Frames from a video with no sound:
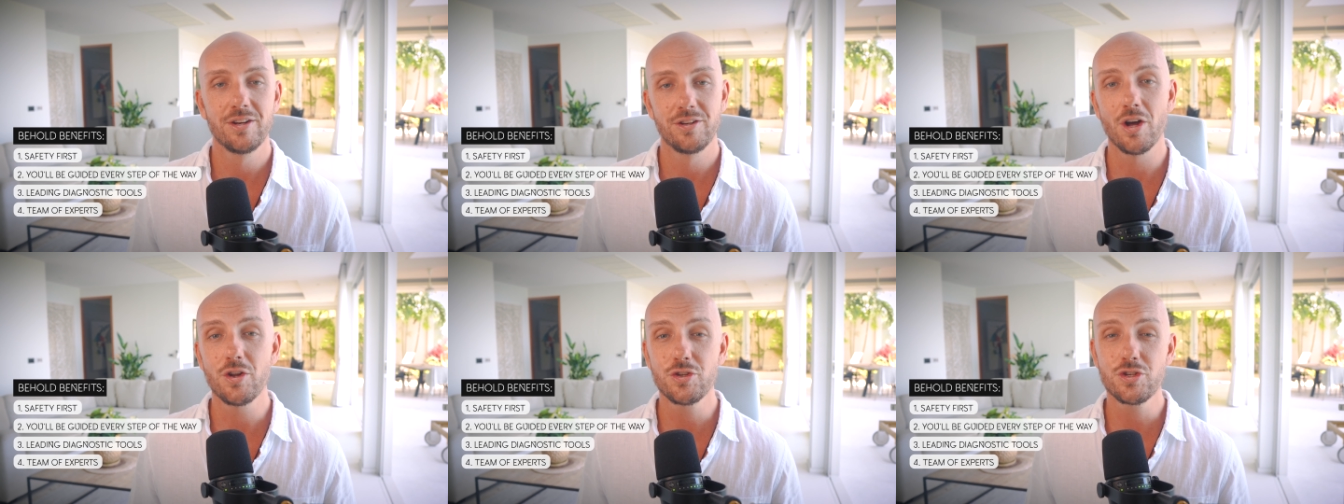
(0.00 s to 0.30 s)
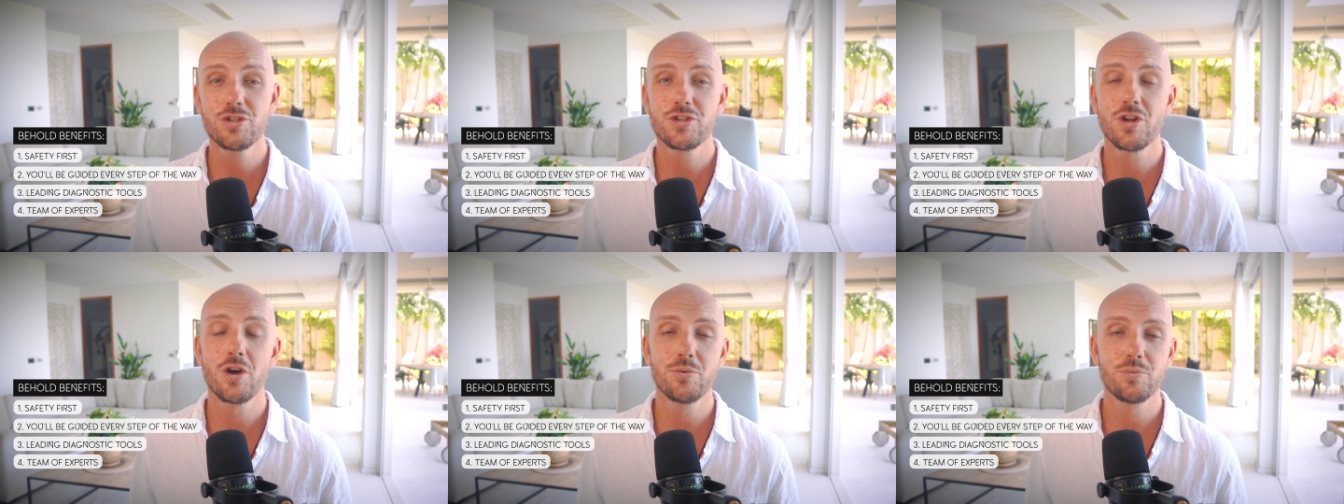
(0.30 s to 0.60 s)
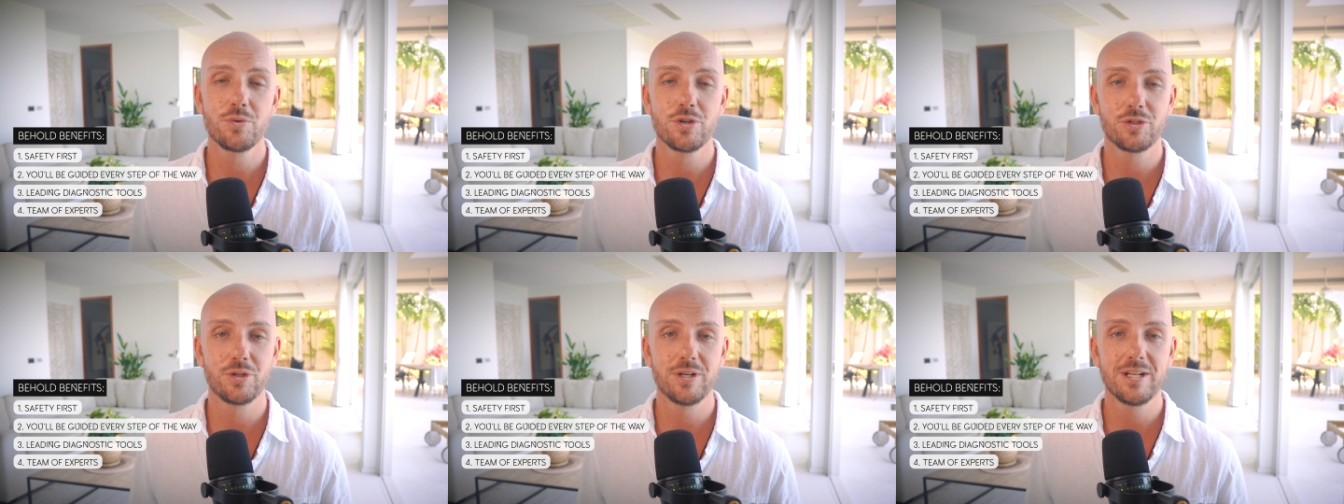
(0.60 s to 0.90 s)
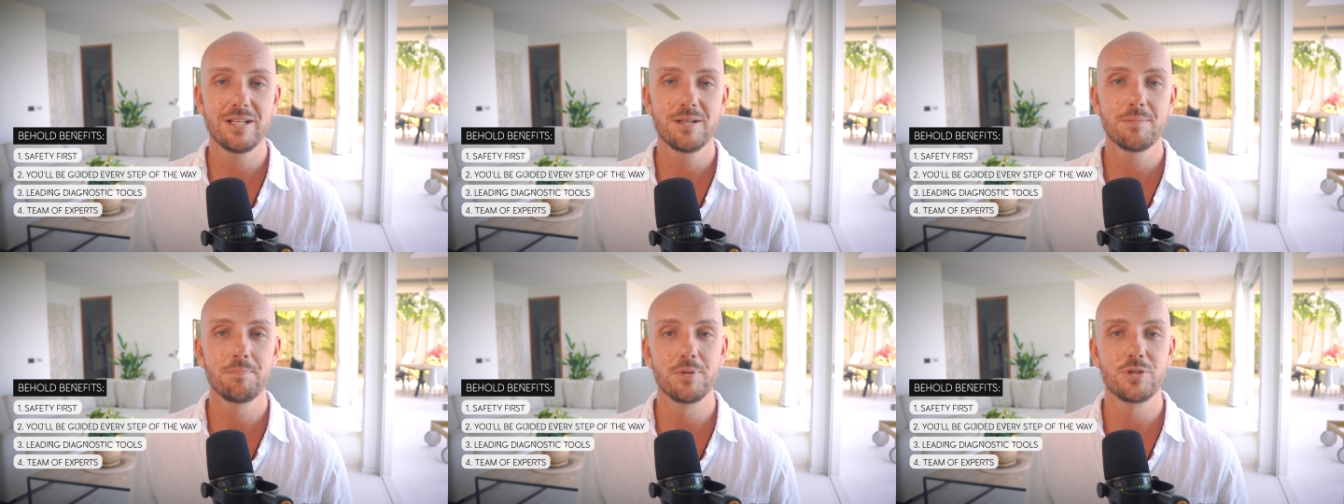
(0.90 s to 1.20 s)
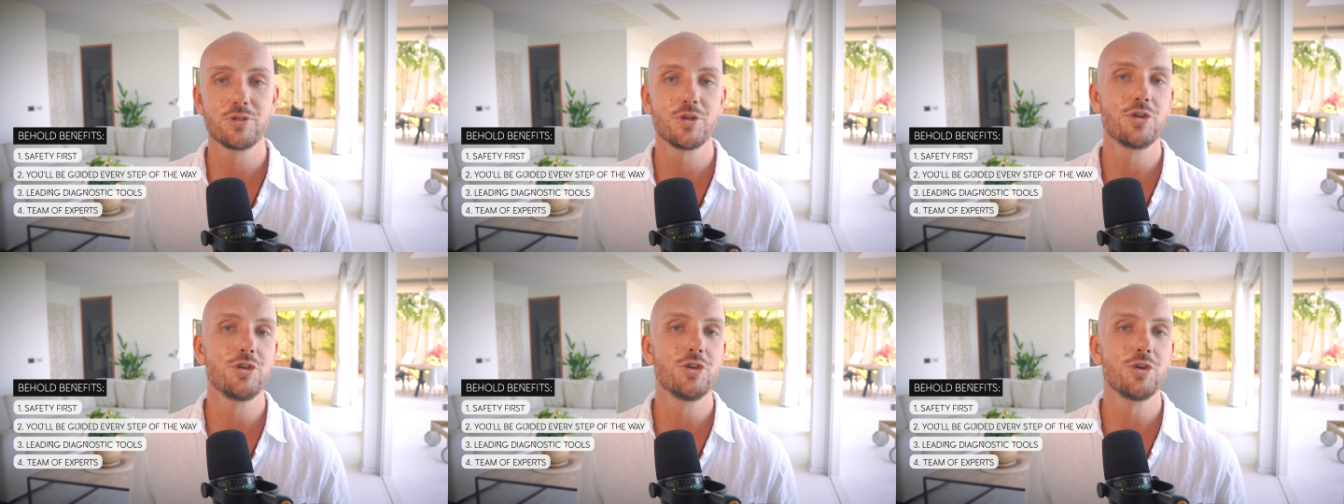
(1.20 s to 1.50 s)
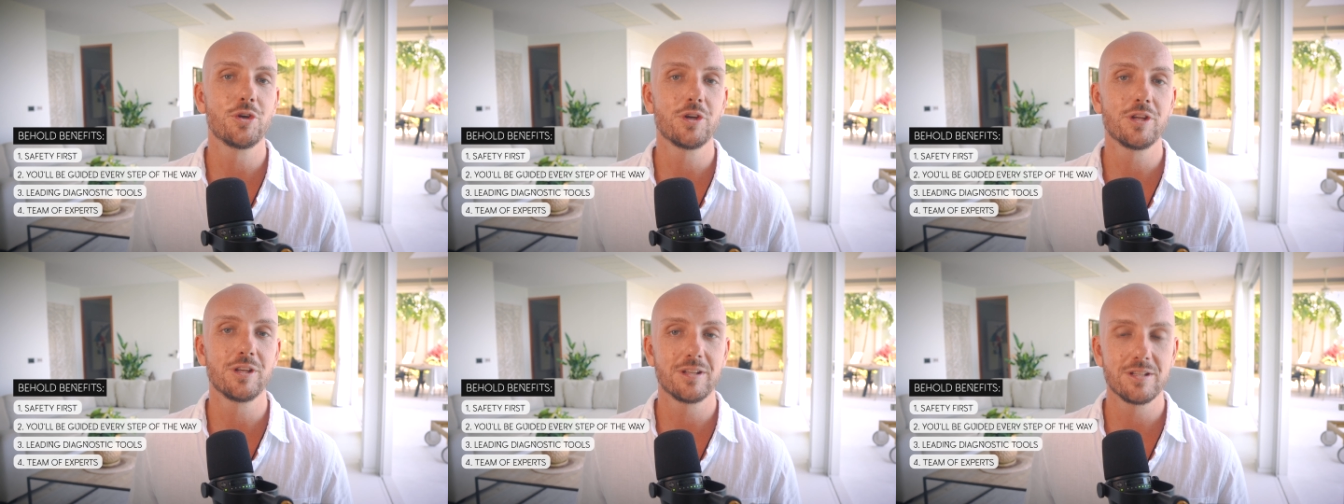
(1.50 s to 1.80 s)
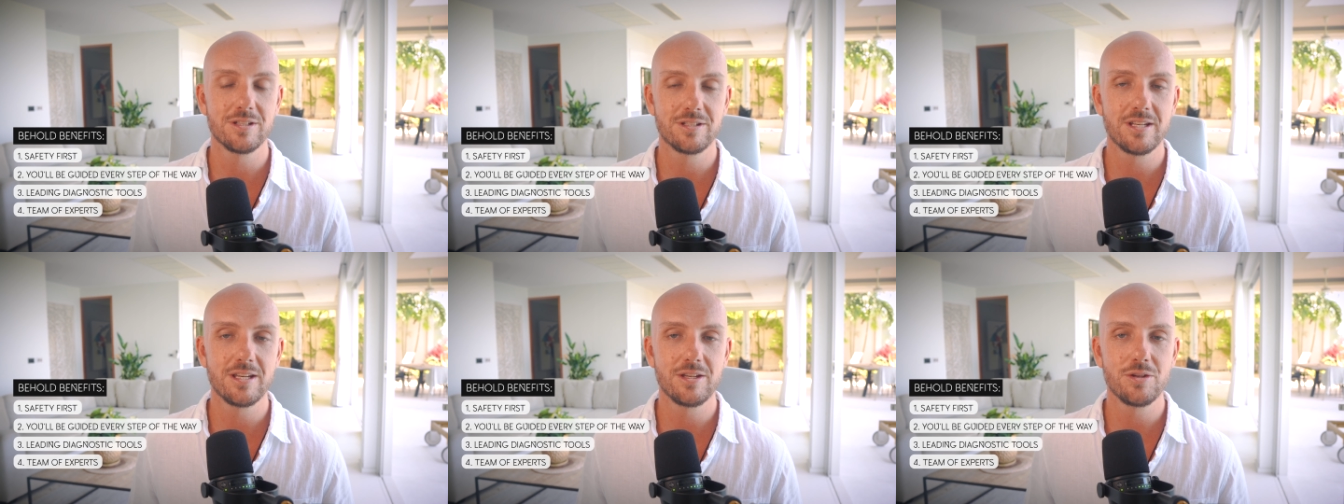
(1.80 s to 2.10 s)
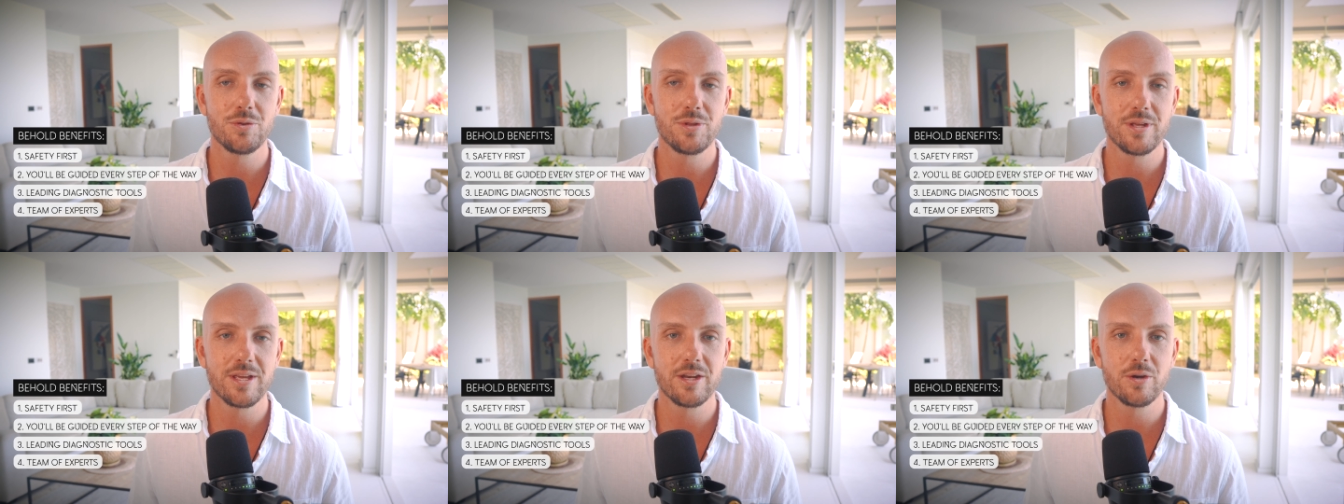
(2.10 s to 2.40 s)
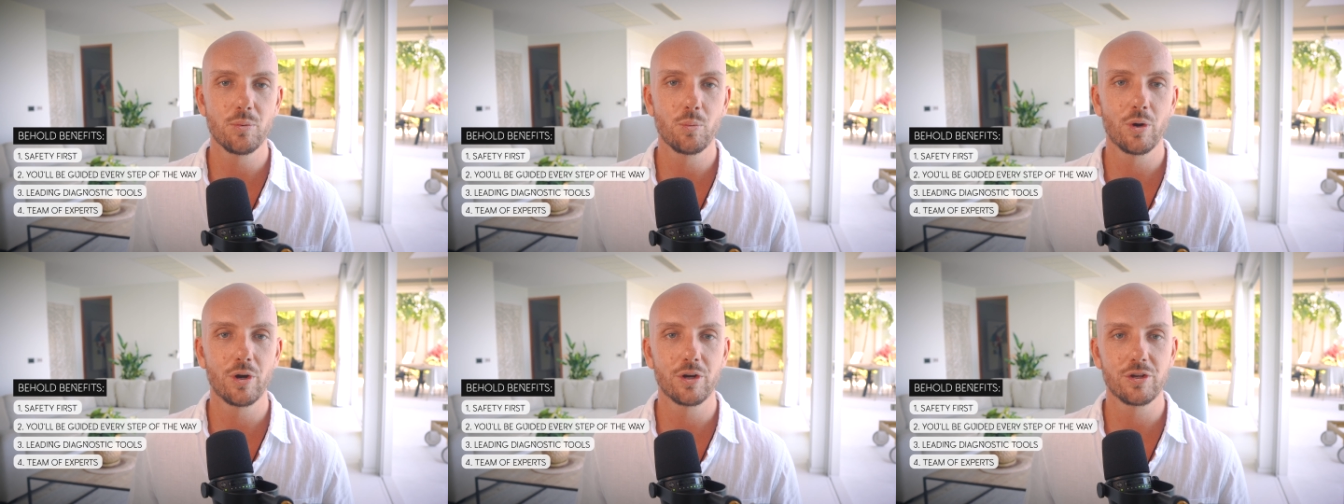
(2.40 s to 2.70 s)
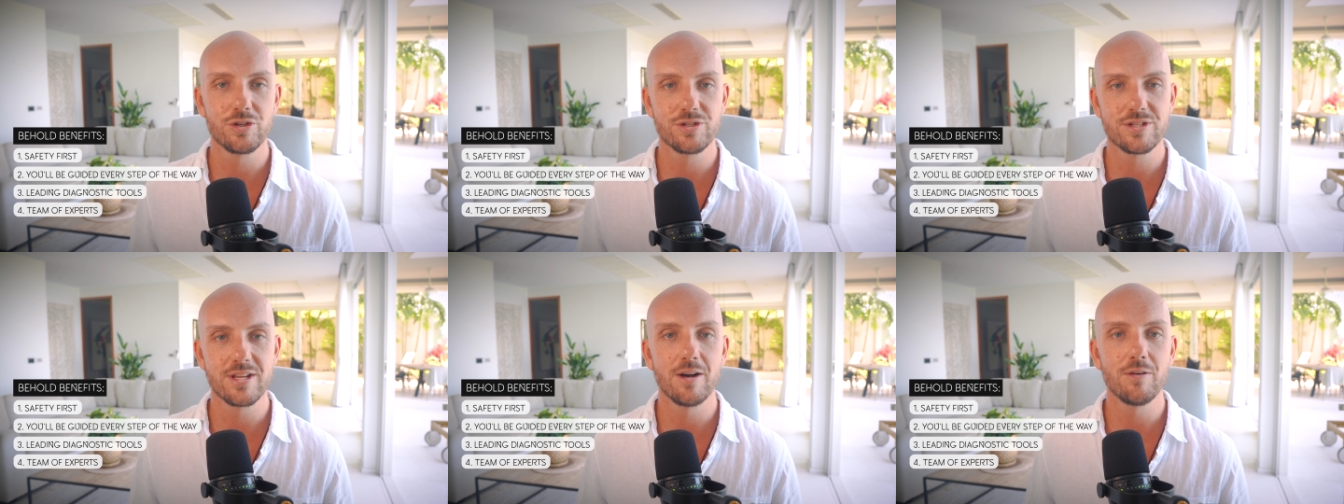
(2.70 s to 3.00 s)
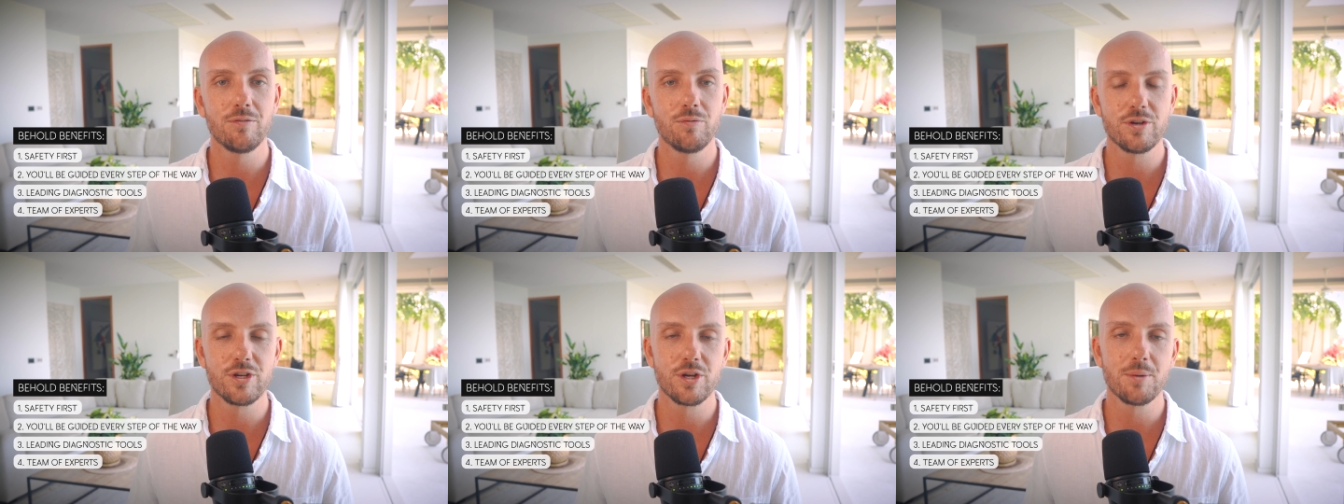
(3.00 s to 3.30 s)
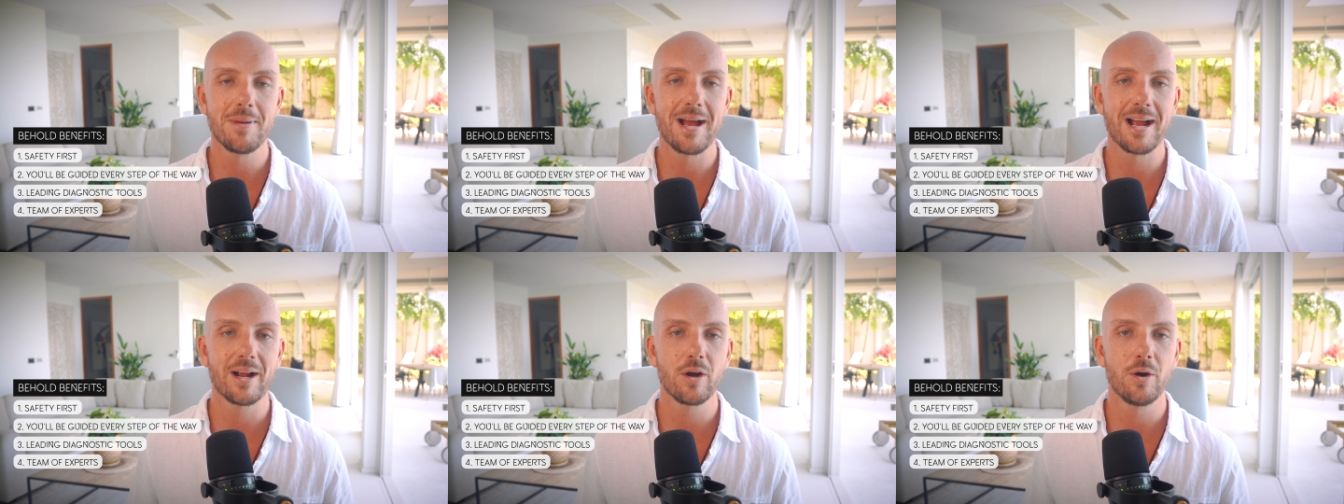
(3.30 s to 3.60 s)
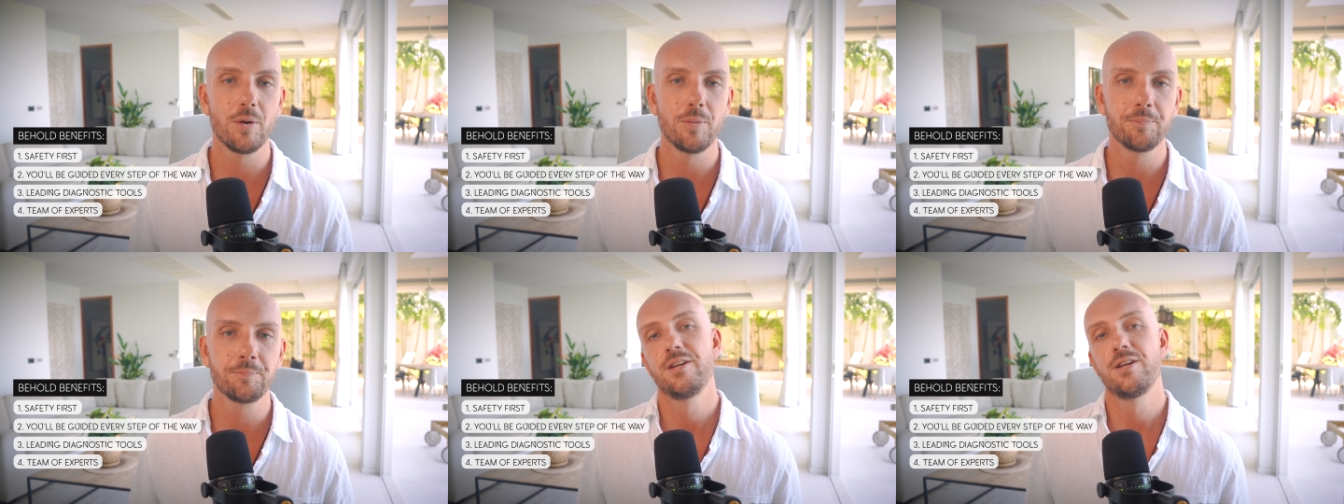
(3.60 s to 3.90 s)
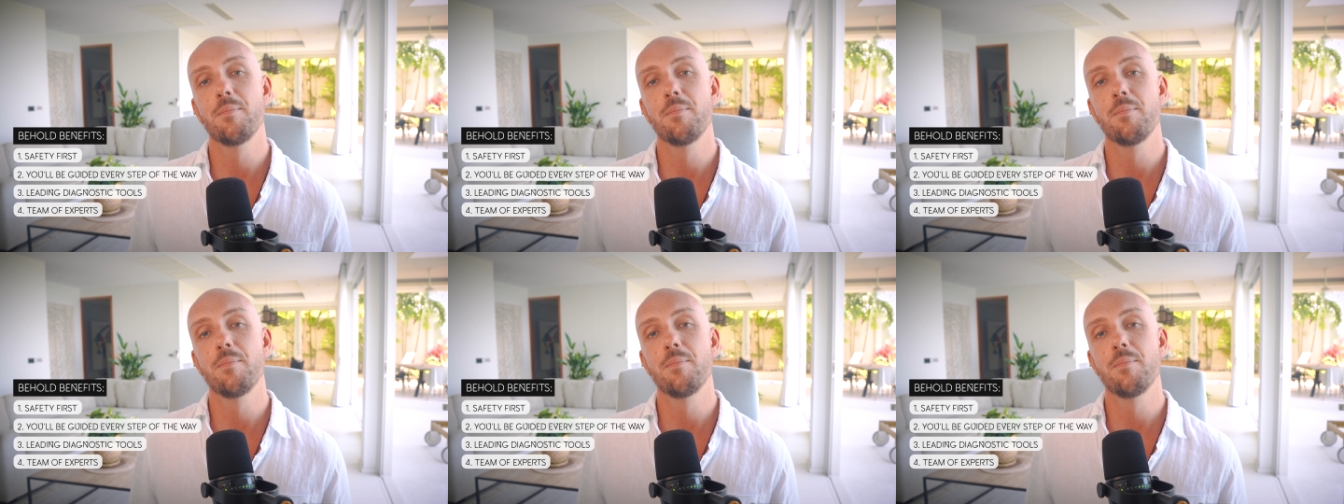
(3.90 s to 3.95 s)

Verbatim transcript: Not just on retreat, but so you can continue the inner work yourself when you're back home.